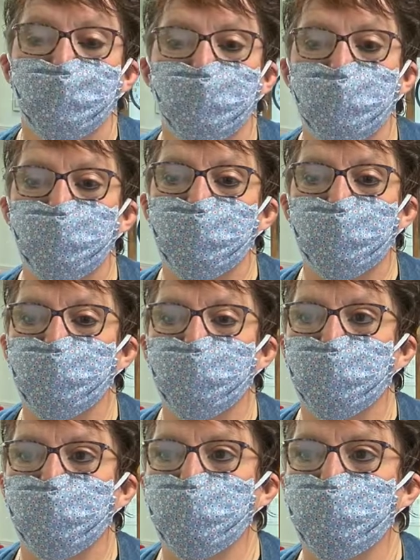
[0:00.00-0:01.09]
coming in with
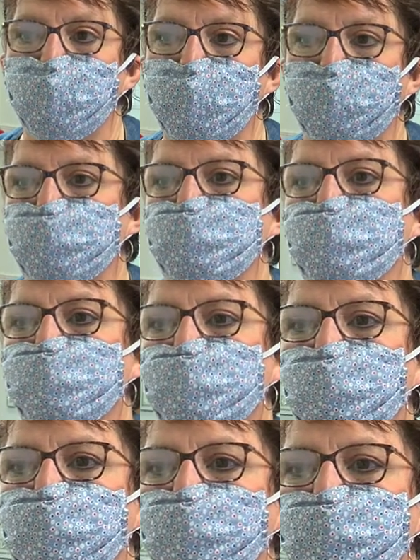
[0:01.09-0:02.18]
their own masks. So